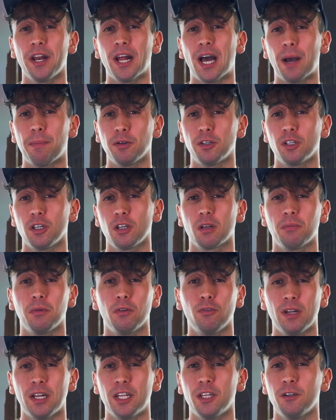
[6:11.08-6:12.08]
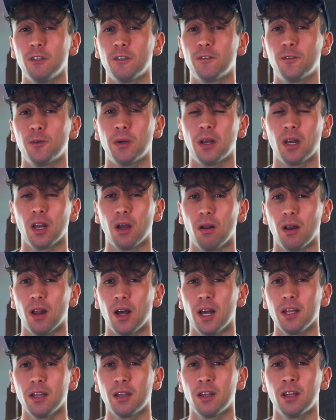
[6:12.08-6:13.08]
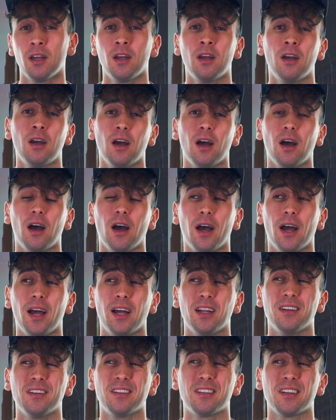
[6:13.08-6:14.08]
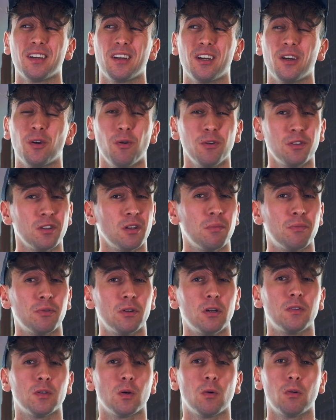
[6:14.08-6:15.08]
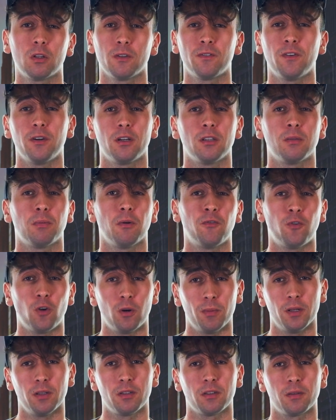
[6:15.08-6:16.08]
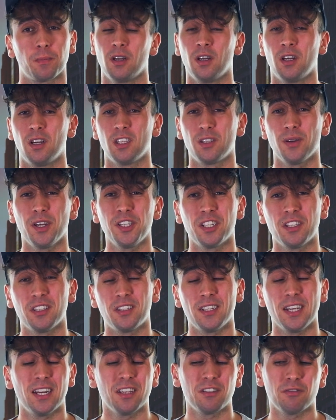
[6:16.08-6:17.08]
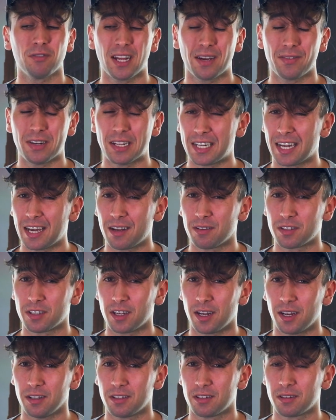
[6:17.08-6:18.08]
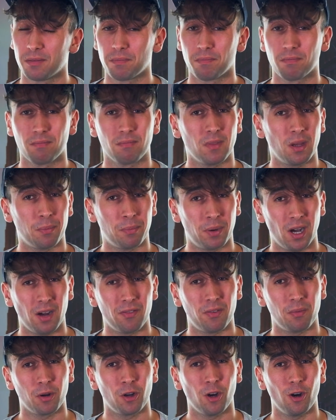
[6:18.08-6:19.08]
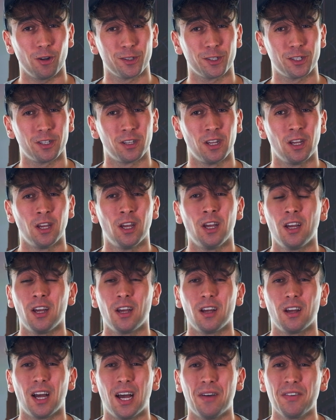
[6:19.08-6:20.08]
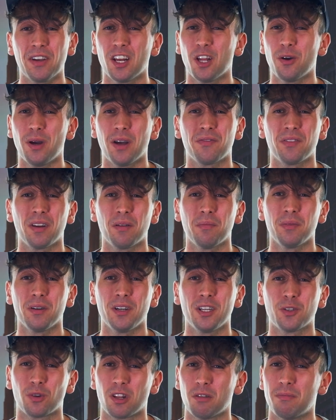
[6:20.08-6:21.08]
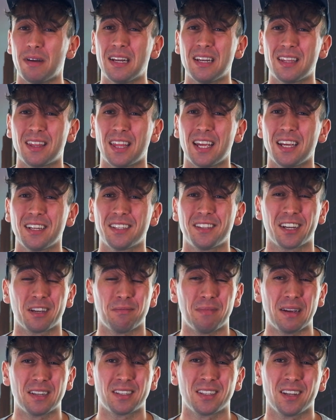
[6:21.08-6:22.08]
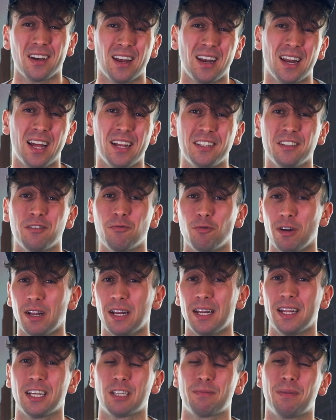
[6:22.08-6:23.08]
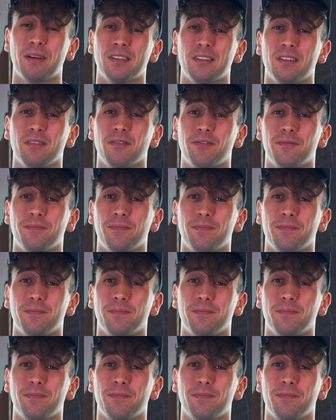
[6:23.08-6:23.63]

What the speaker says: aperture can be really useful in low light, and it also improves autofocus performance. So as you can see, it doesn't really have any downsides, apart from cost. Having a low f number is one of the main things that can make certain lenses really expensive.